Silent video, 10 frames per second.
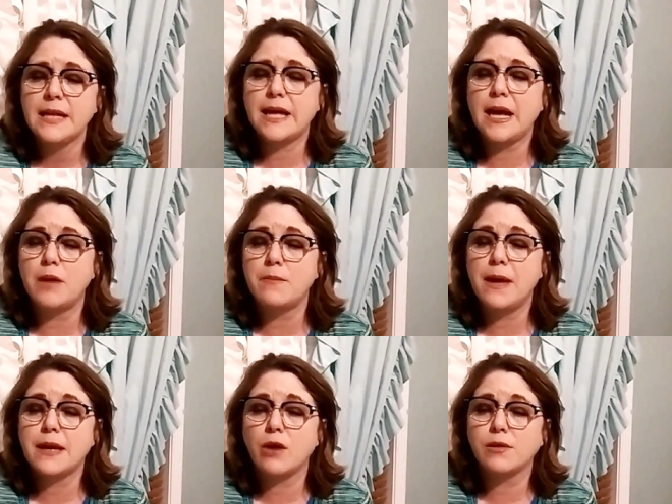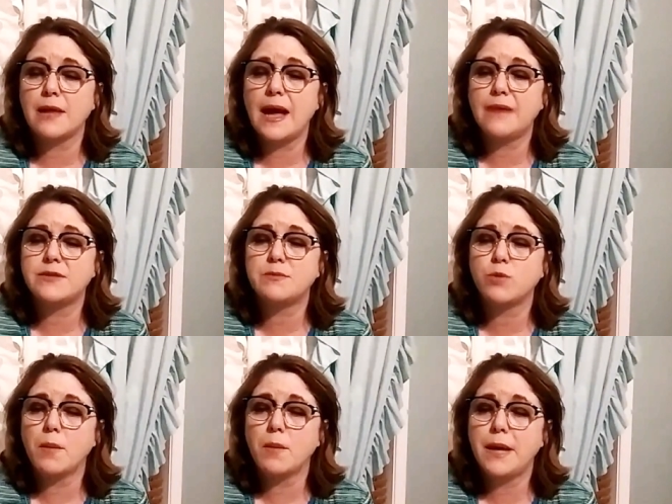to help make our lives
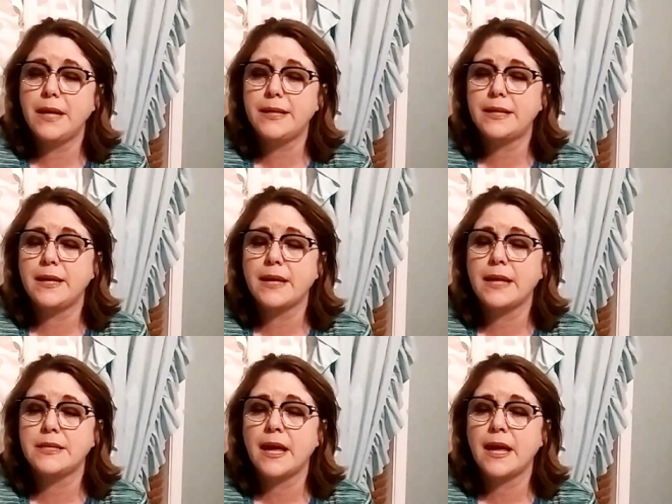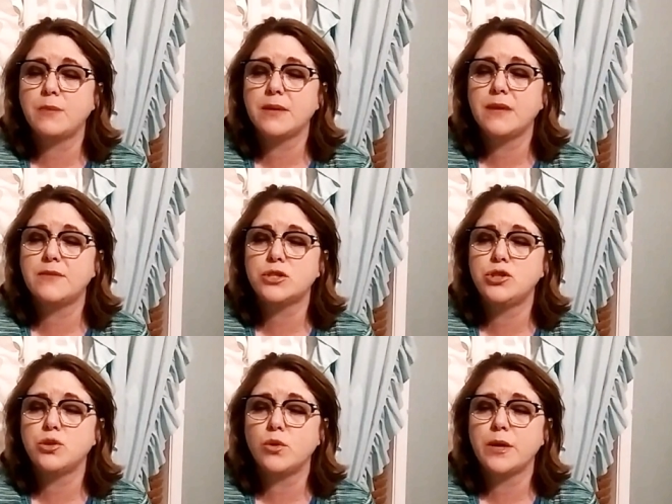more abundant, and to help give us
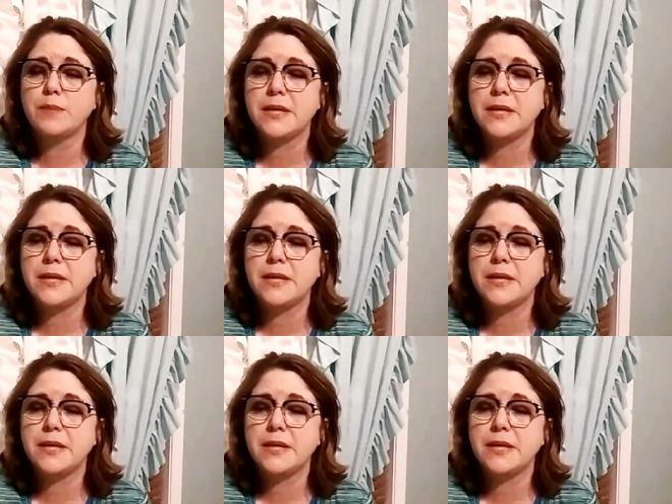joy,